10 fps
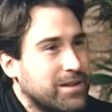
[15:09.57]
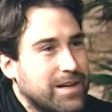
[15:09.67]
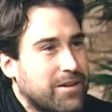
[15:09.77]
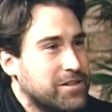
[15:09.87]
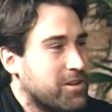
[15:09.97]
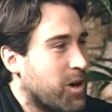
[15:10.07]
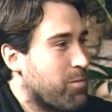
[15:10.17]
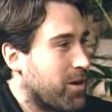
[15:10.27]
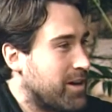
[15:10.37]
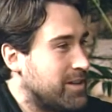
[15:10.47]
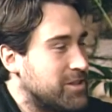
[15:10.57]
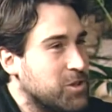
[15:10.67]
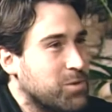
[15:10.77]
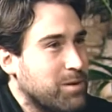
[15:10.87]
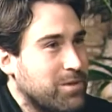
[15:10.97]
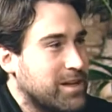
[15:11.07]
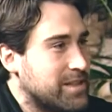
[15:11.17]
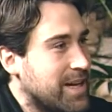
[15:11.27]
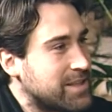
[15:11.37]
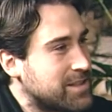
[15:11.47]
how the stock market is doing, because
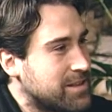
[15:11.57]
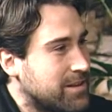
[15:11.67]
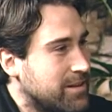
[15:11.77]
that's